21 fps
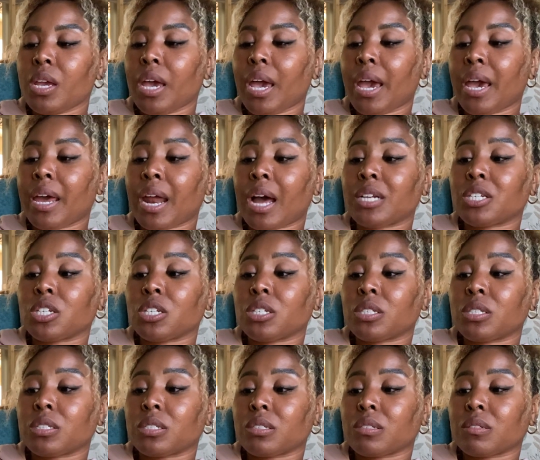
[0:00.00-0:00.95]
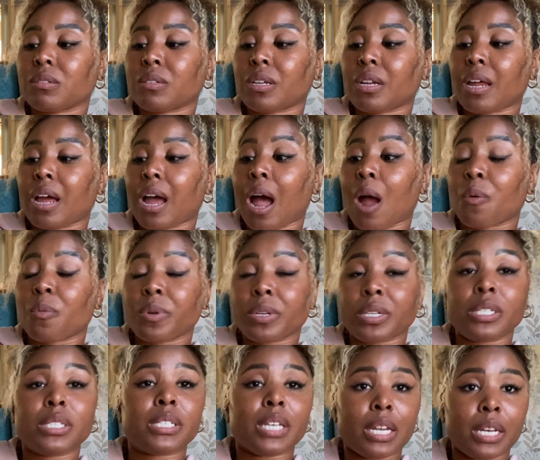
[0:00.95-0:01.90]
and I just, I
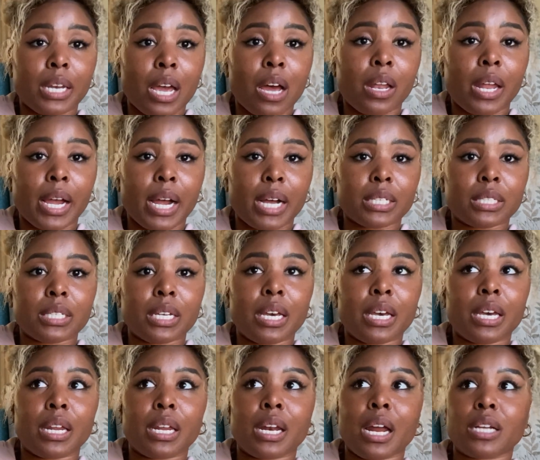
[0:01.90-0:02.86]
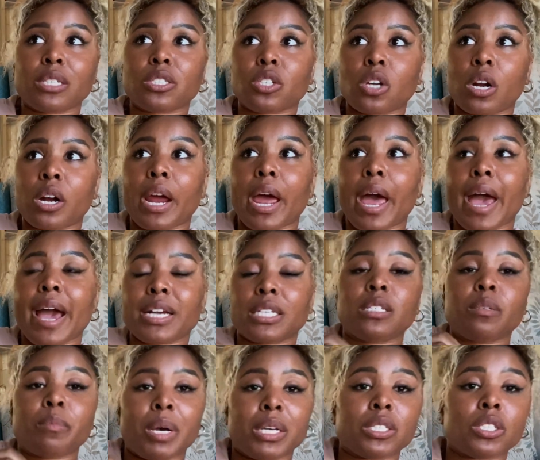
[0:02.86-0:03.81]
really sat down, like I said, and I started
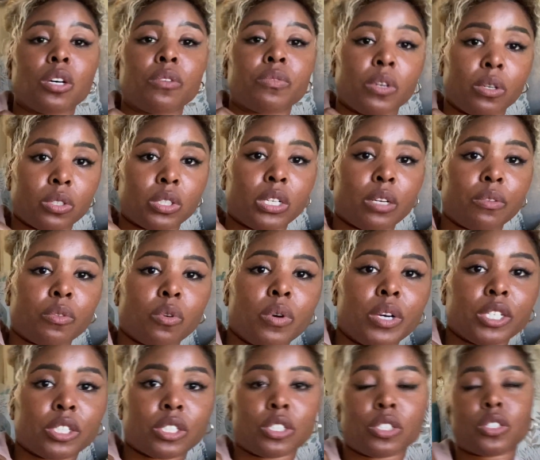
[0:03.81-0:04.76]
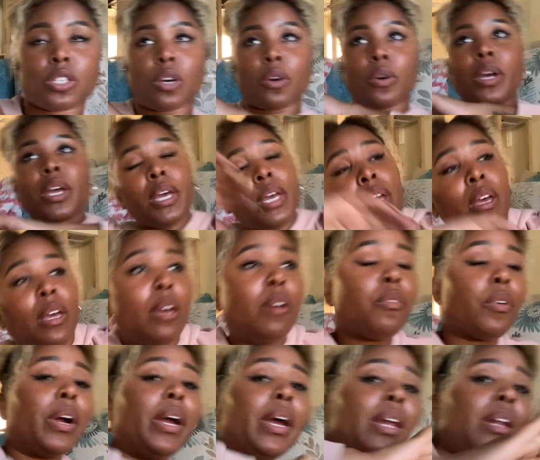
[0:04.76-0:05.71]
asking myself those tough questions. So
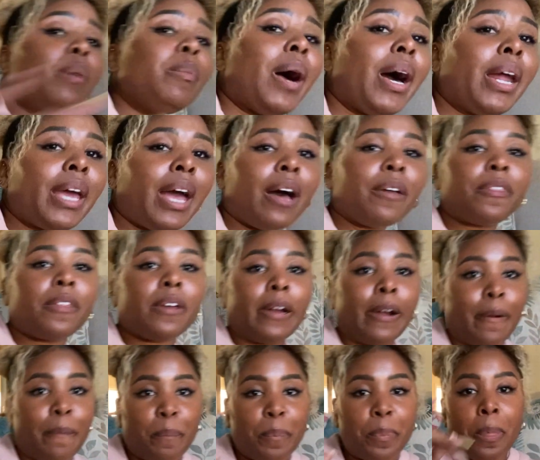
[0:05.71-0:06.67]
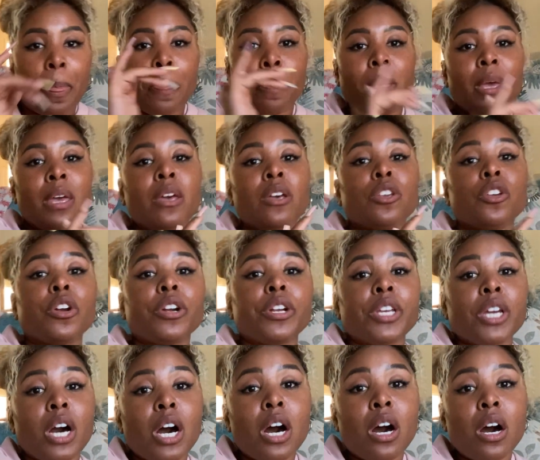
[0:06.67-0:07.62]
for anybody out there you're
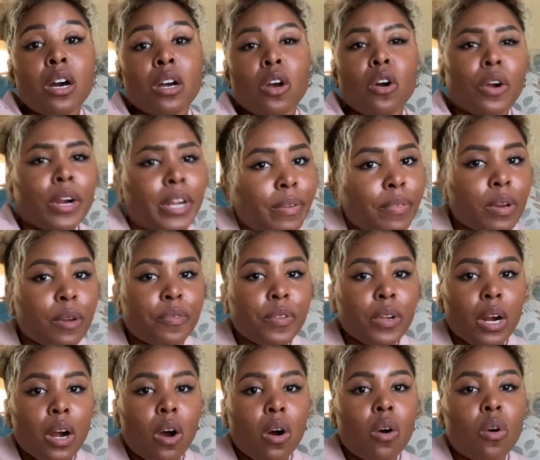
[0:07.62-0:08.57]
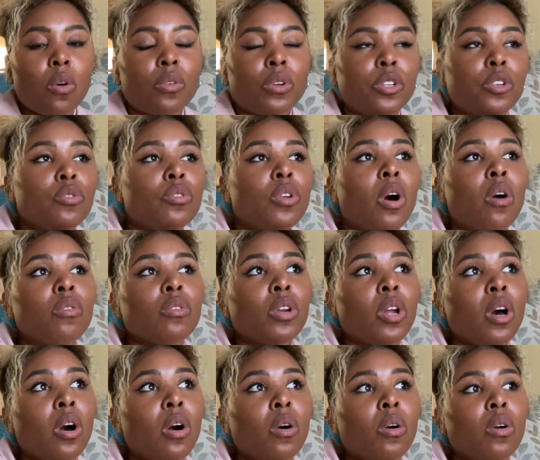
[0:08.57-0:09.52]
young or even if you're old, you don't
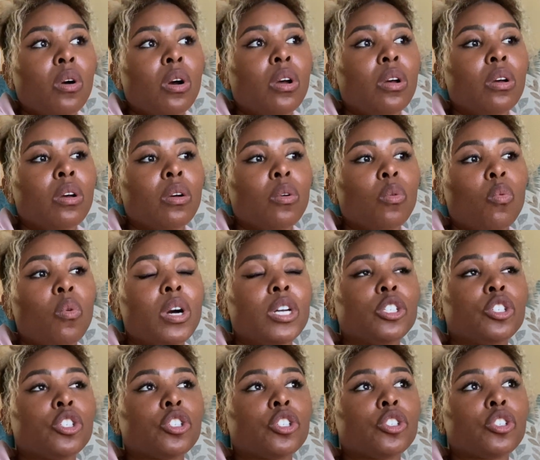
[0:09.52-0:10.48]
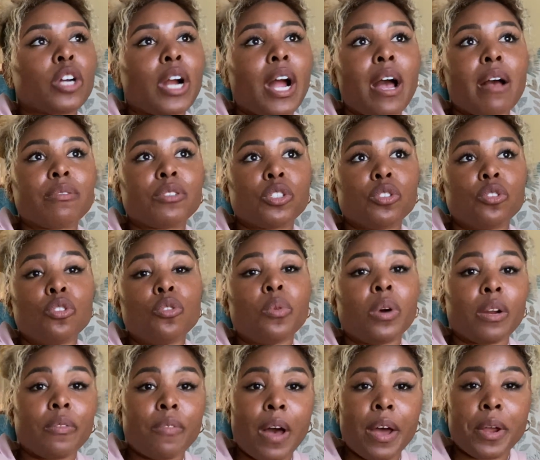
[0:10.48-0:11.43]
know what strives you. You
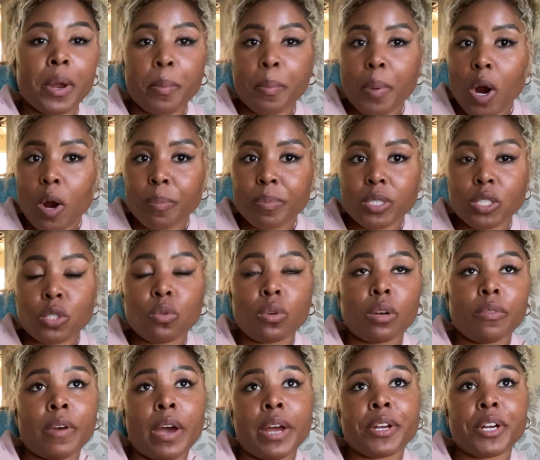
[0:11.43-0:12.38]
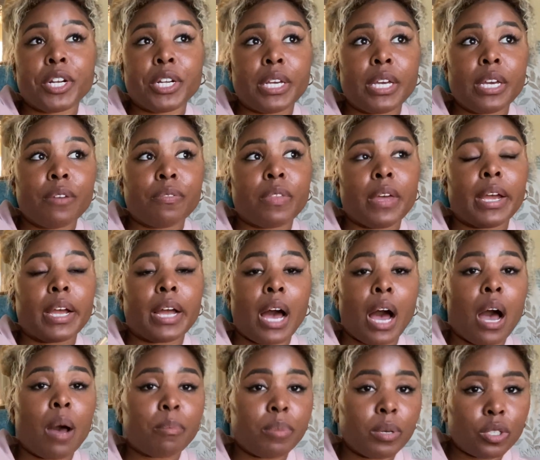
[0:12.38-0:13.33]
want to find your purpose. You want to find your gift that
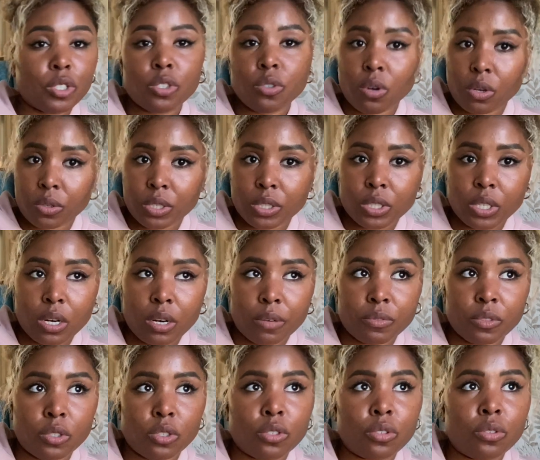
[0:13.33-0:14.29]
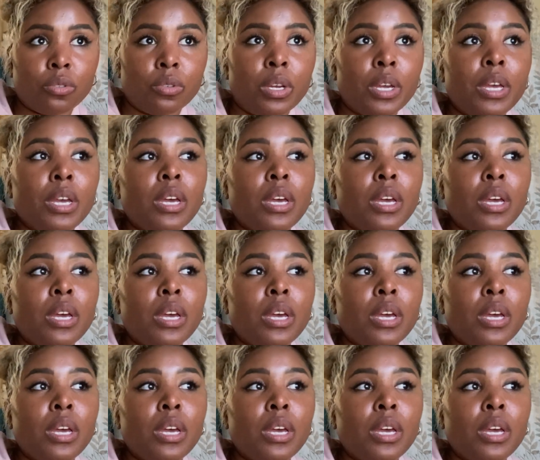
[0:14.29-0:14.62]
God put you on this earth to do.